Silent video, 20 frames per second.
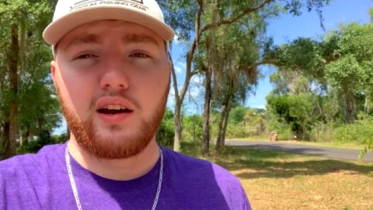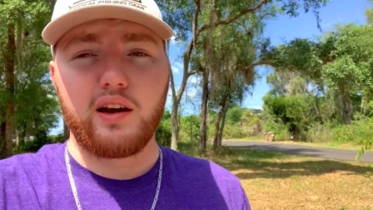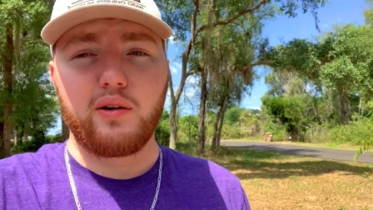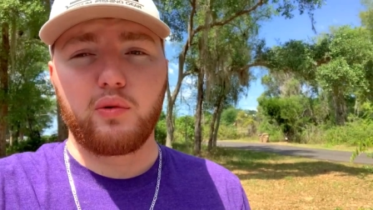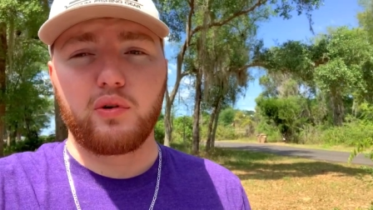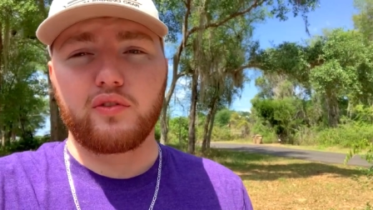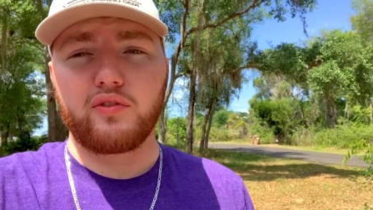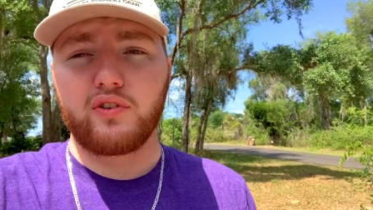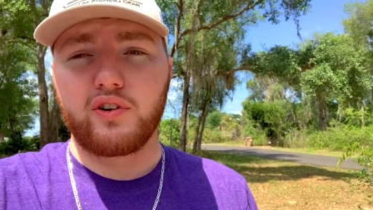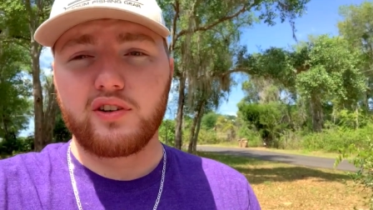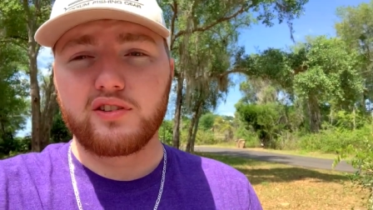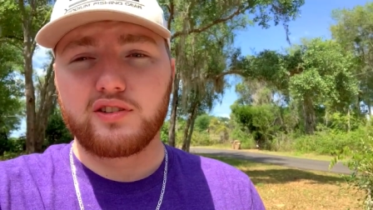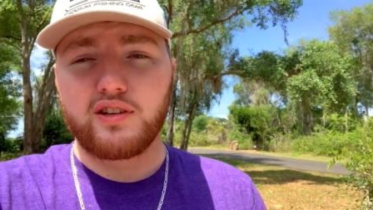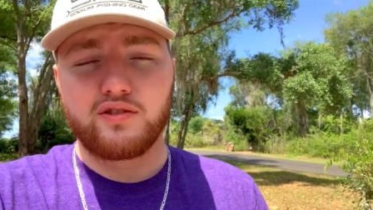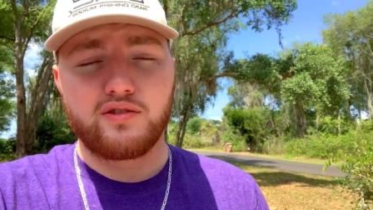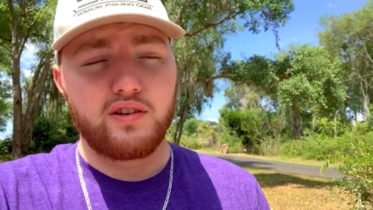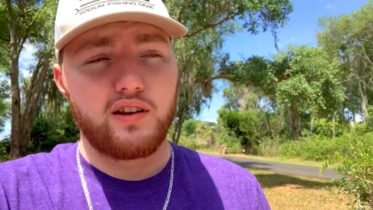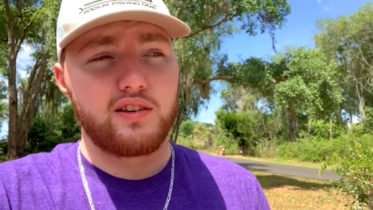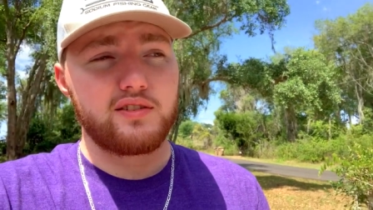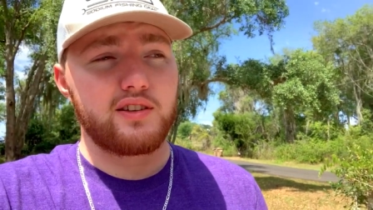I work for an
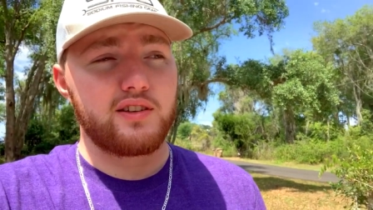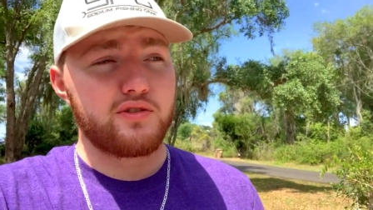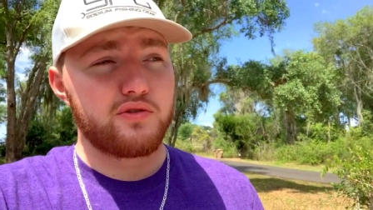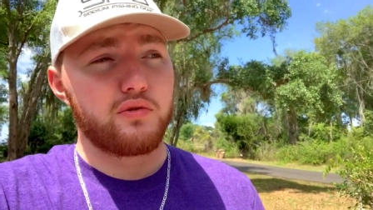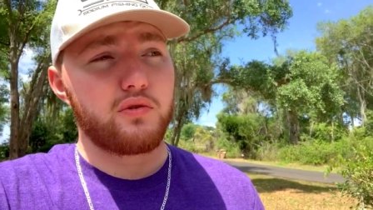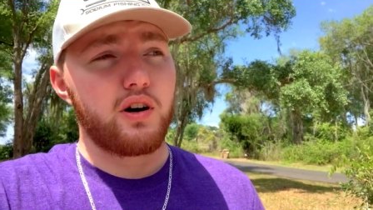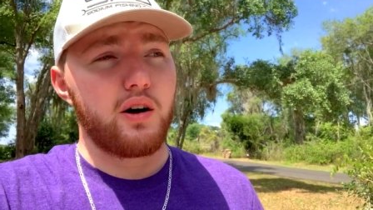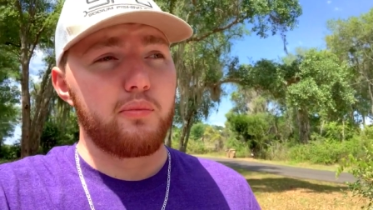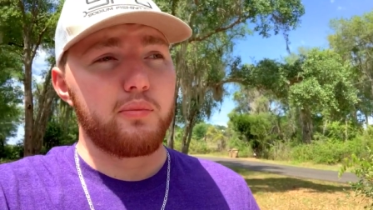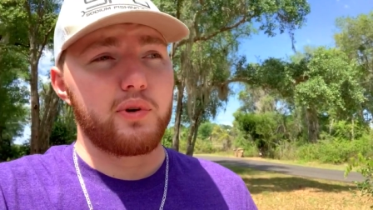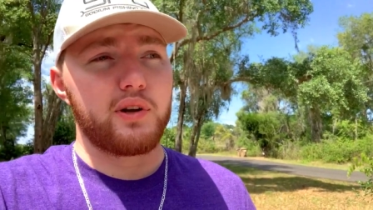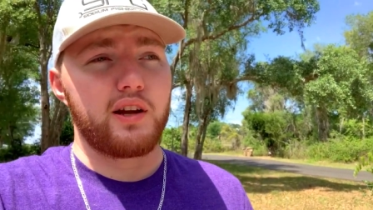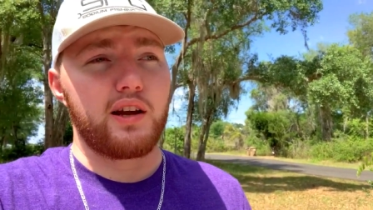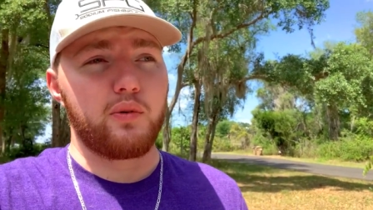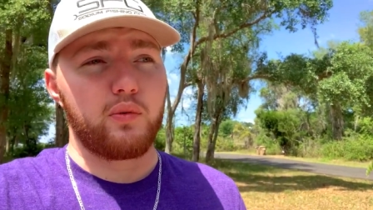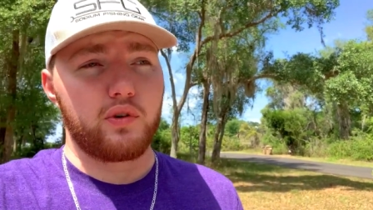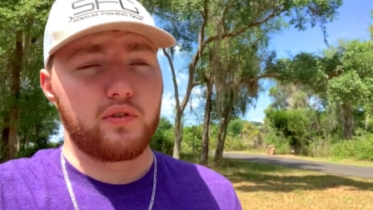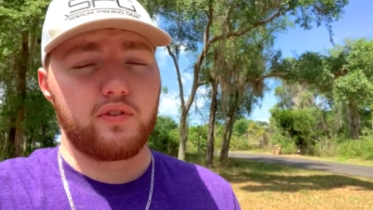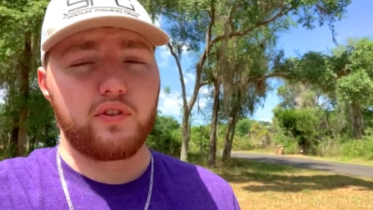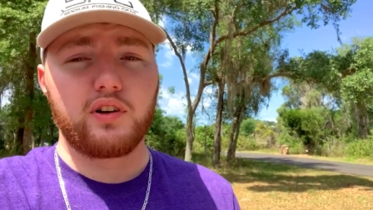essential company. I
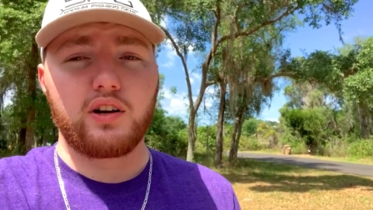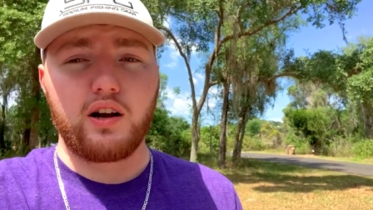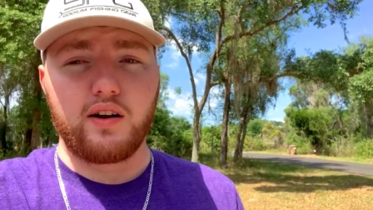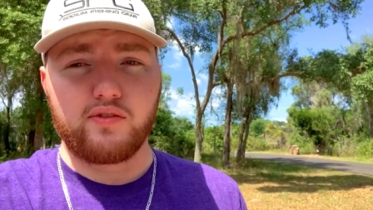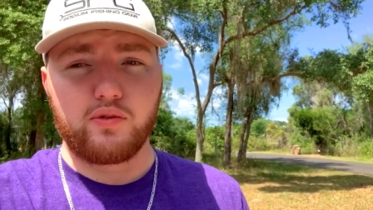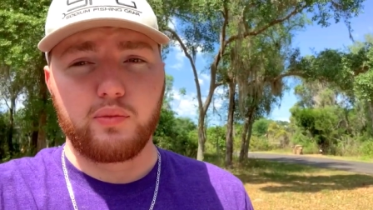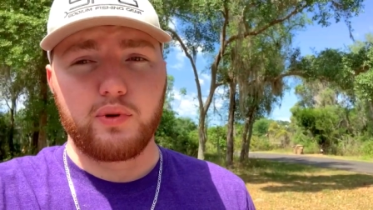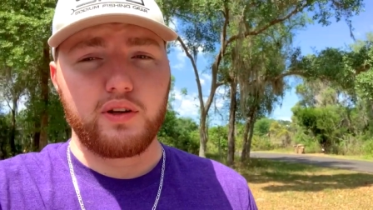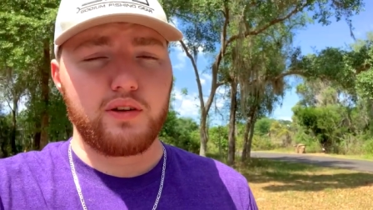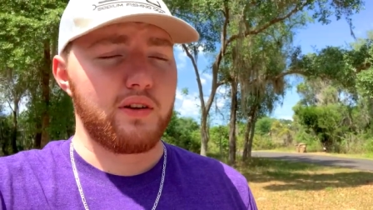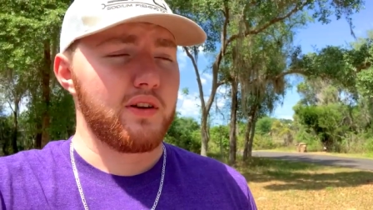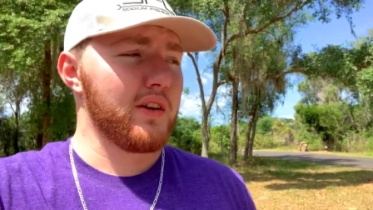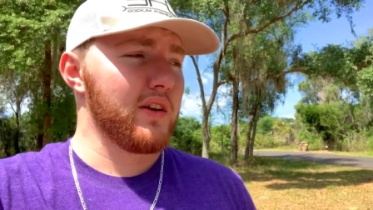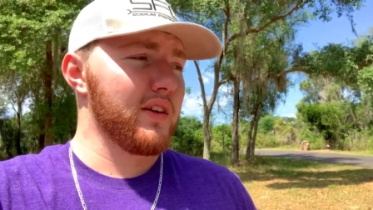work for the government.